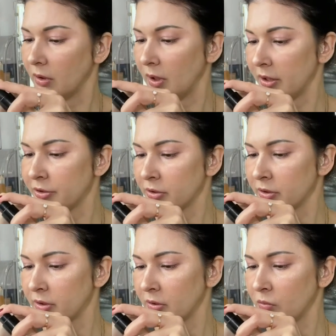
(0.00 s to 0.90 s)
I
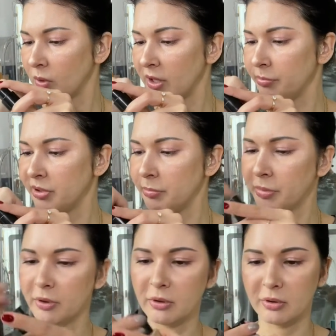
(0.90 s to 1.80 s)
don't know why
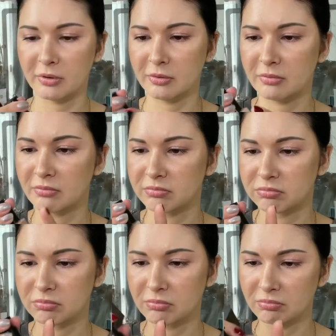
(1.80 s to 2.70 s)
people
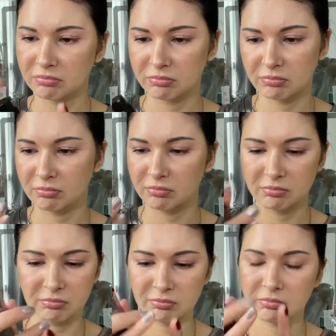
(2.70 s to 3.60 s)

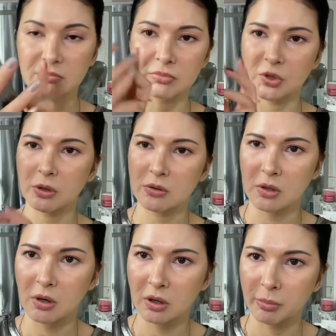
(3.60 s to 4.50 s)
don't
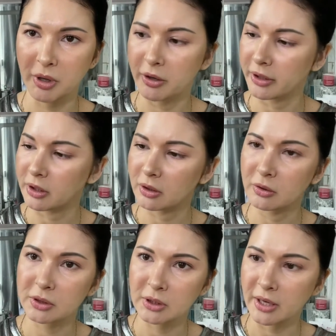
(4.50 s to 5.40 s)
talk about it.
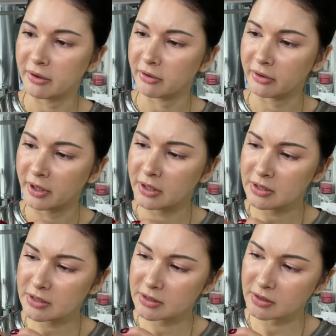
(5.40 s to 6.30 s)
Looks like
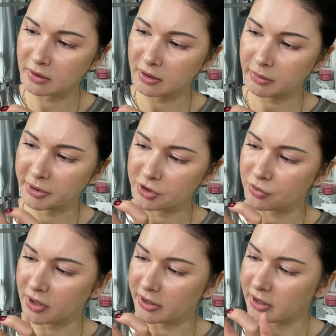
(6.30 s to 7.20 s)
this, it's a little bit
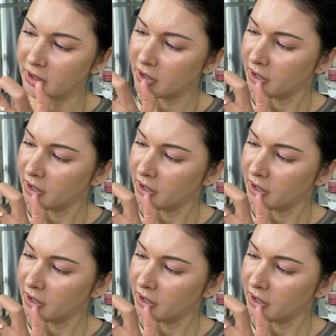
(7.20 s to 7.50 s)
runny,